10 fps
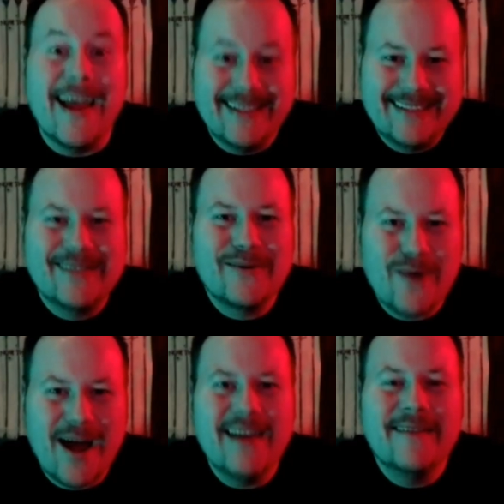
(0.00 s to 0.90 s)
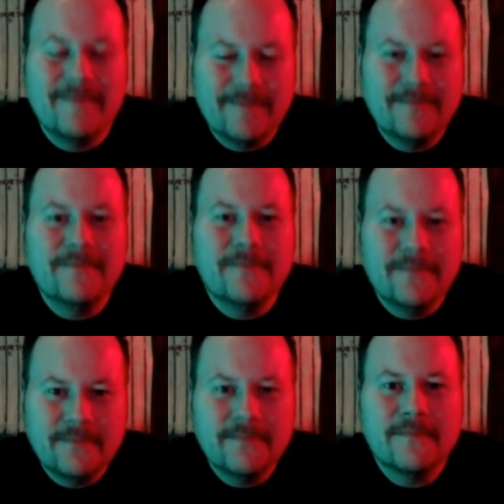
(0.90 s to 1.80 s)
another story, right? And it's
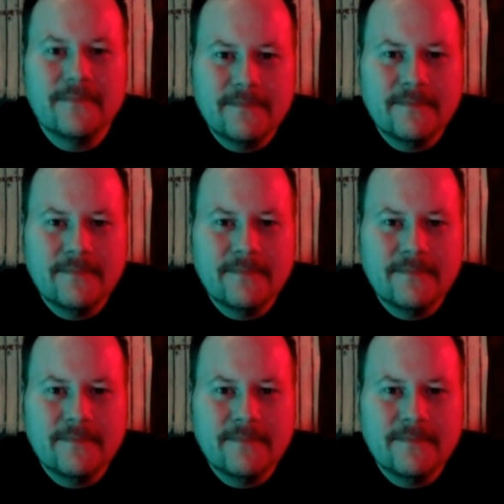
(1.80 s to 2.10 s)
just, all right,